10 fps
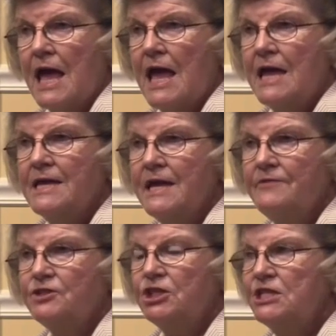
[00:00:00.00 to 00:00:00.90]
And
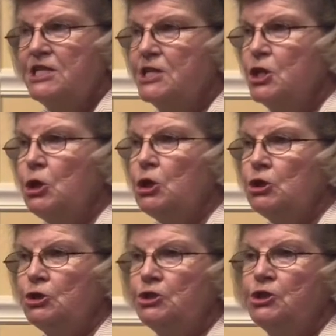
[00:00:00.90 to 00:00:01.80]
if she didn't
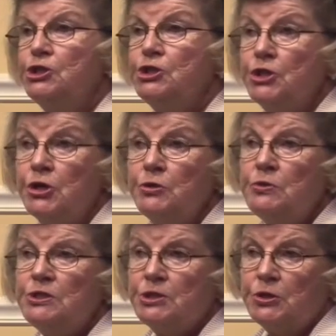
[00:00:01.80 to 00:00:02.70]
learn to
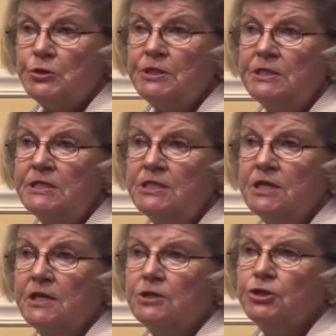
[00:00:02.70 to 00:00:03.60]
do certain
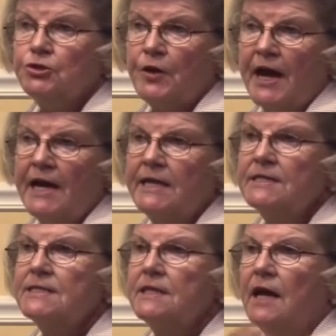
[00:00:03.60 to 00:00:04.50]

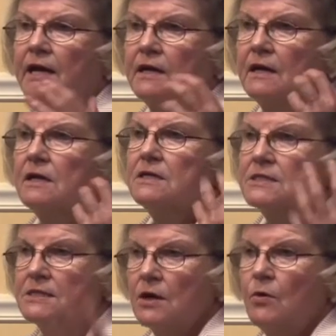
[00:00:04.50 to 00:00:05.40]
trades like
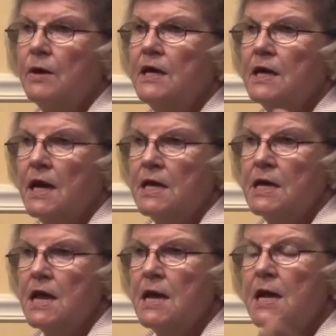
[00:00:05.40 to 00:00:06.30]
sewing
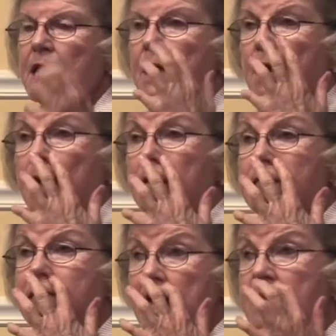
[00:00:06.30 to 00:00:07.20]
and knitting
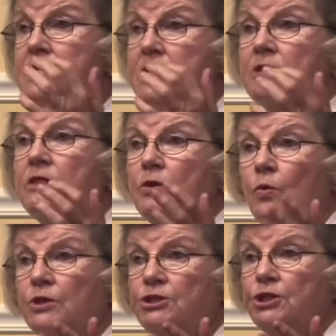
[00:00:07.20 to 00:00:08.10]
and tending the
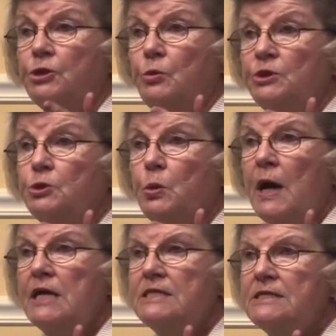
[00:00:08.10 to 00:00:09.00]
orchard, which
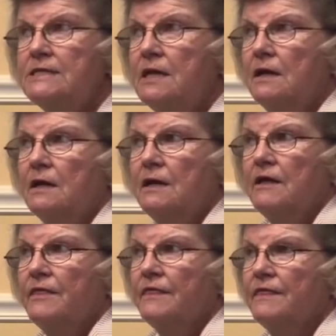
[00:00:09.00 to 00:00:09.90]
was,
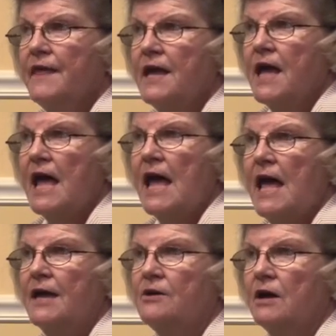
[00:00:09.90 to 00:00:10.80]
they
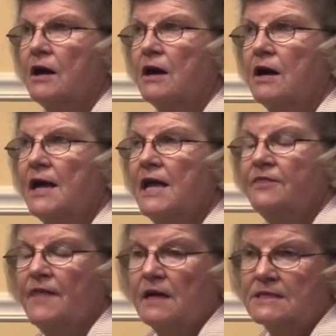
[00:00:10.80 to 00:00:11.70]
had
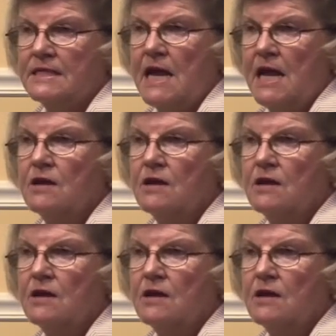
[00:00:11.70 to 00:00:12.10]
8,000